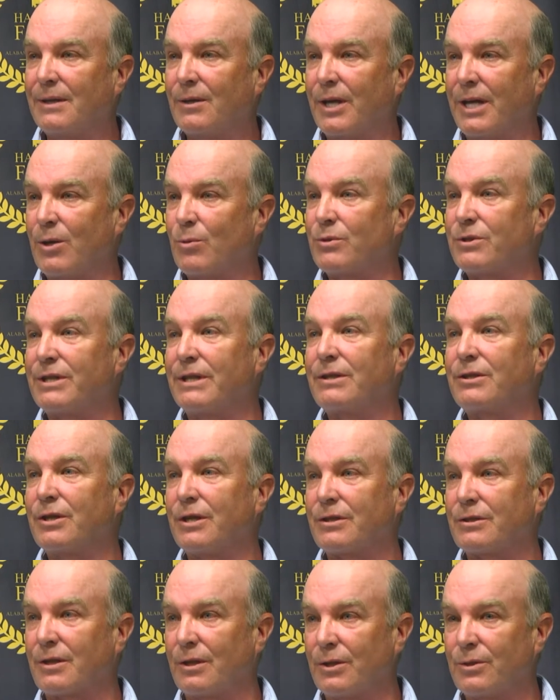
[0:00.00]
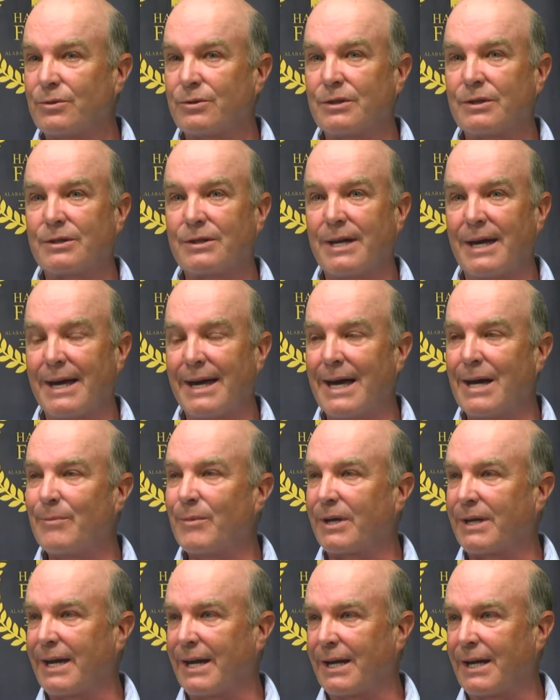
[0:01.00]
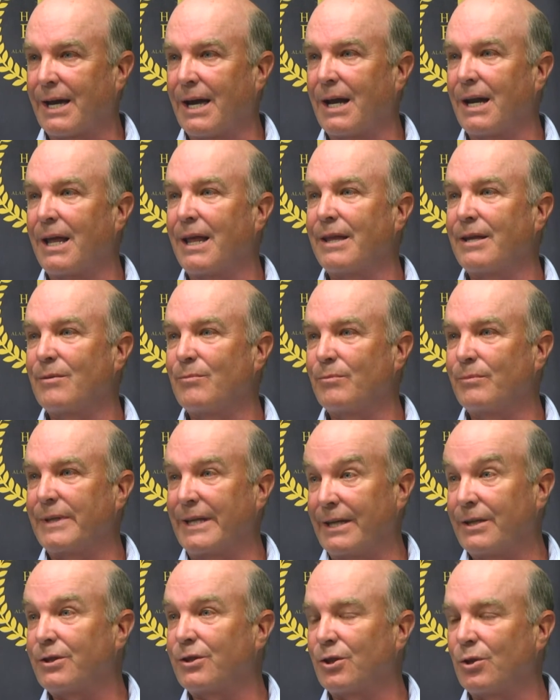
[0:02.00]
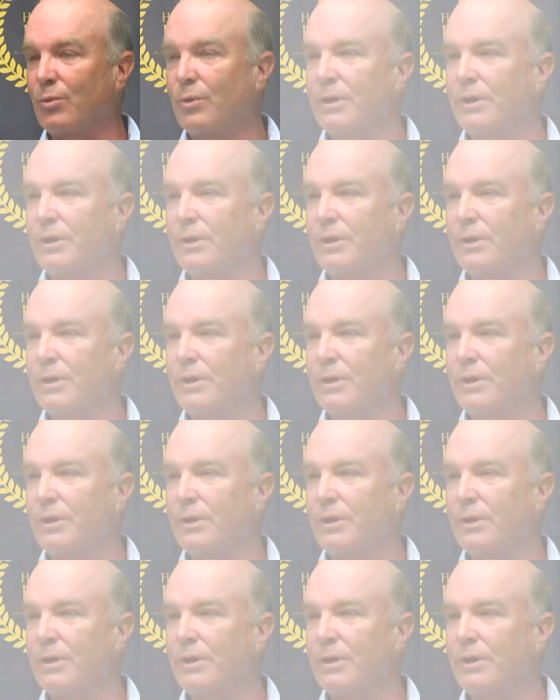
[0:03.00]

He was in Tuscaloosa at the time and kind of got a lot of them into